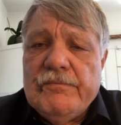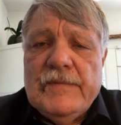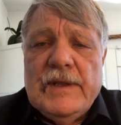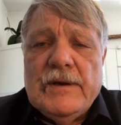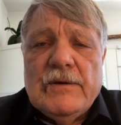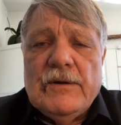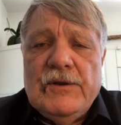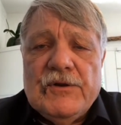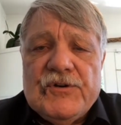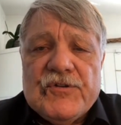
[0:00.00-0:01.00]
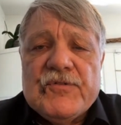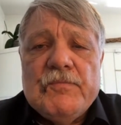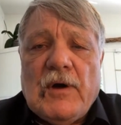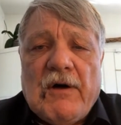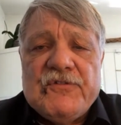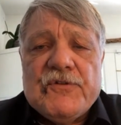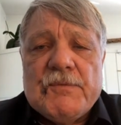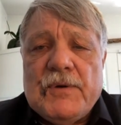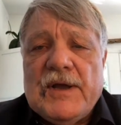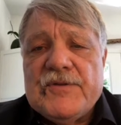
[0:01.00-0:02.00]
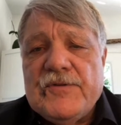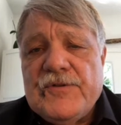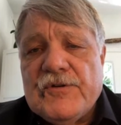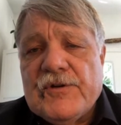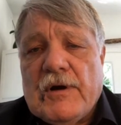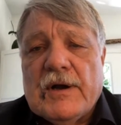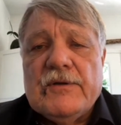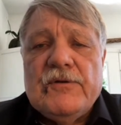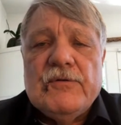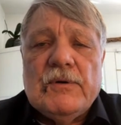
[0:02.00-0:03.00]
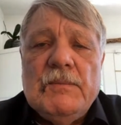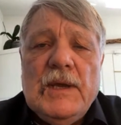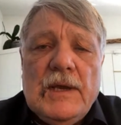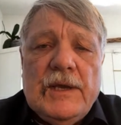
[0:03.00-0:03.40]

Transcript: you're just officer presence, you're talking to them,